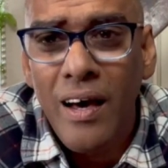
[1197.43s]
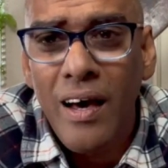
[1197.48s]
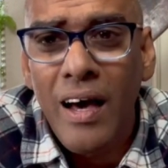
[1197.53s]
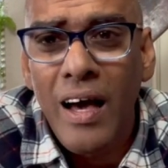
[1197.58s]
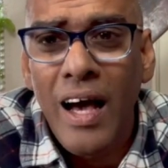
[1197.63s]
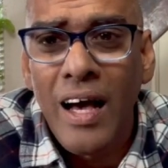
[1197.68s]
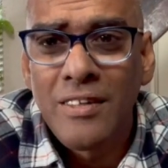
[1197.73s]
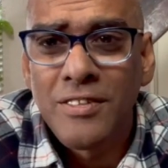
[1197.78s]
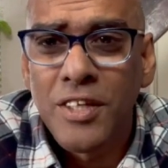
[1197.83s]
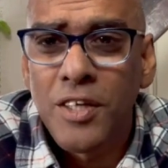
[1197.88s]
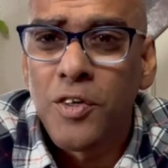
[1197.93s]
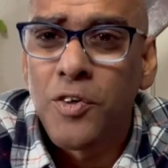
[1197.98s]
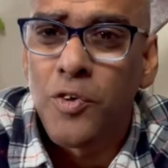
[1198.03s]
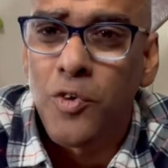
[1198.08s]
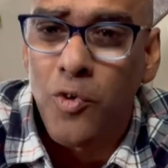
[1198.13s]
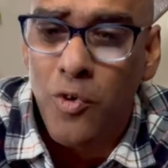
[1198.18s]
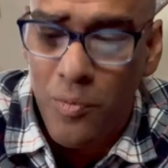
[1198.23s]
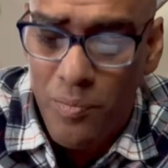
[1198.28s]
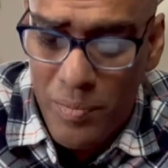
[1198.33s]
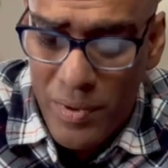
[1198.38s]
as a
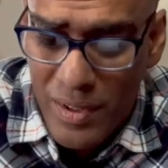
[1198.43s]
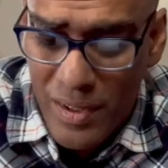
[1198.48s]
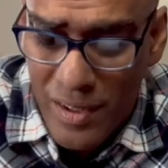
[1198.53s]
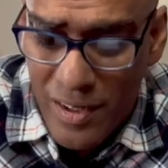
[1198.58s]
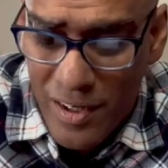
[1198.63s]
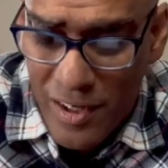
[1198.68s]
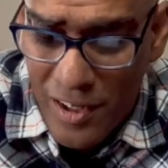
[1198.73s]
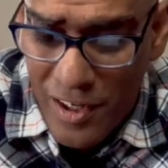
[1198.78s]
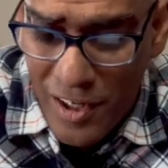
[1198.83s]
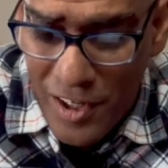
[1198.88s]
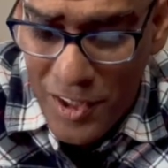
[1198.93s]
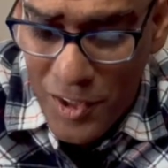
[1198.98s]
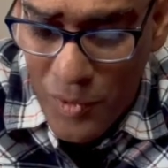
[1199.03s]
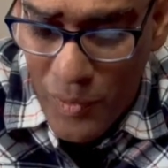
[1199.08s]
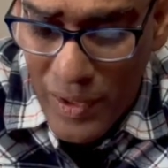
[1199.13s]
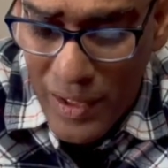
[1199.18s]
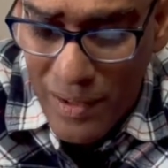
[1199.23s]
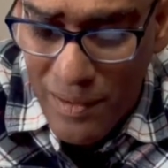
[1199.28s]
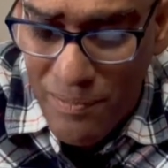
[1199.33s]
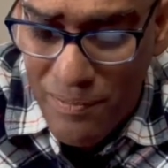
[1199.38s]
group, you
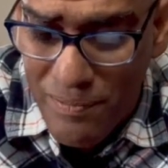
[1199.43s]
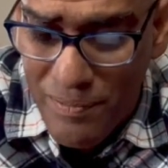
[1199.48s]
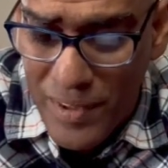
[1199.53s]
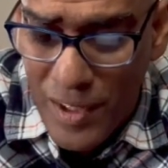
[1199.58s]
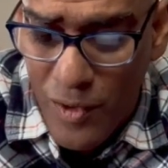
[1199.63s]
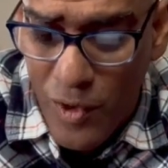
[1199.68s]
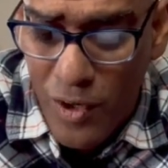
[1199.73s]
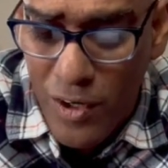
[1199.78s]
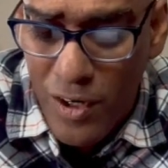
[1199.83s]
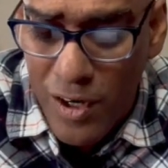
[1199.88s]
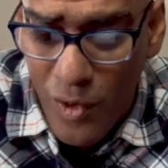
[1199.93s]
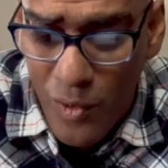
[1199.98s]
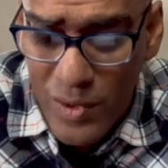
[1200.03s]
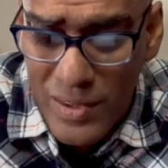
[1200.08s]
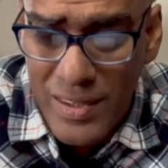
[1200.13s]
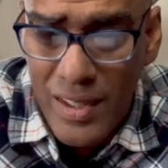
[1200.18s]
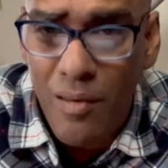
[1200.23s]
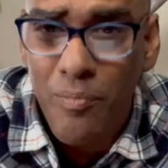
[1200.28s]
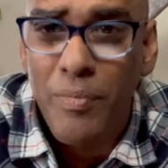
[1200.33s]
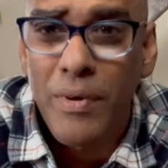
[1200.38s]
will, you know, close
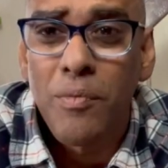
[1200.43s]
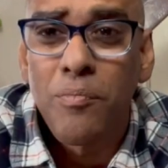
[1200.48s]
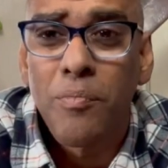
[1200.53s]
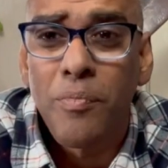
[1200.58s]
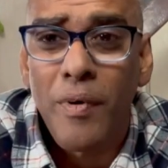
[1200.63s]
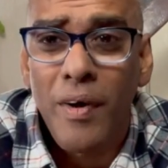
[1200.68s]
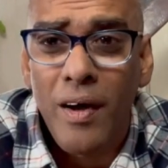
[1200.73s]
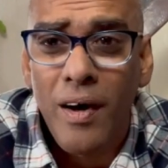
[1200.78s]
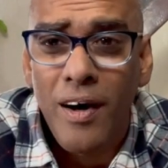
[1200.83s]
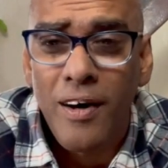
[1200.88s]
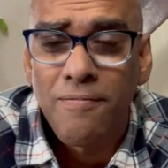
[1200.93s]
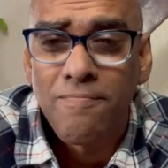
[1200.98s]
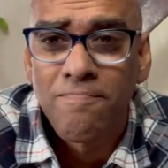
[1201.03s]
up in prayer.